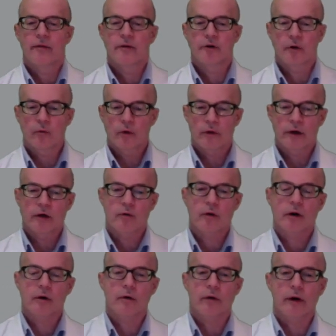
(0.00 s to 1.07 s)
These are really
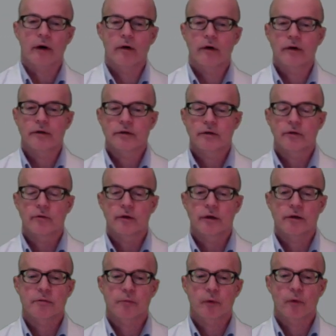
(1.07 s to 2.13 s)
critical areas to
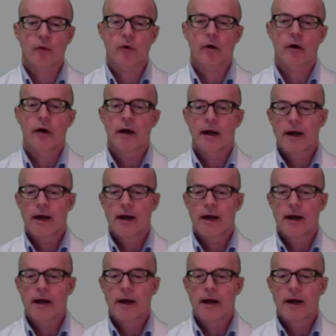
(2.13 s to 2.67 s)
explore,